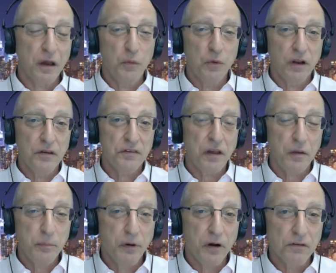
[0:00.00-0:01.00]
And when I
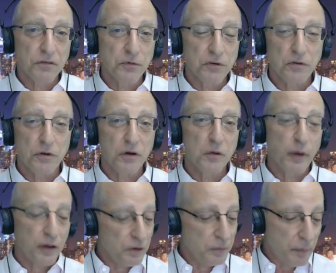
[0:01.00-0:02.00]
say books, I'm just talking
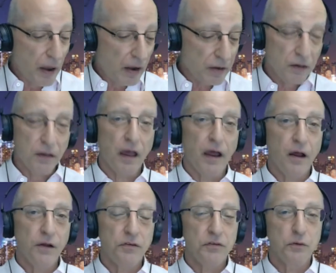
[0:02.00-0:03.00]
about your bank
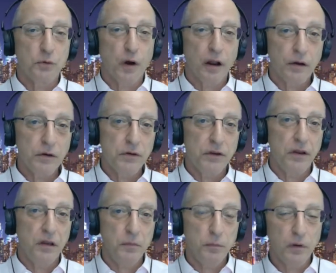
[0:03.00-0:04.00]
accounts, your record
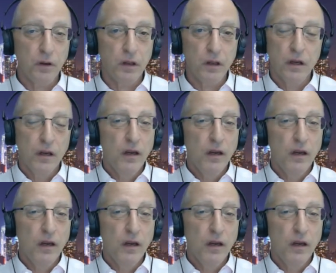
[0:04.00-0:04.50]
keeping,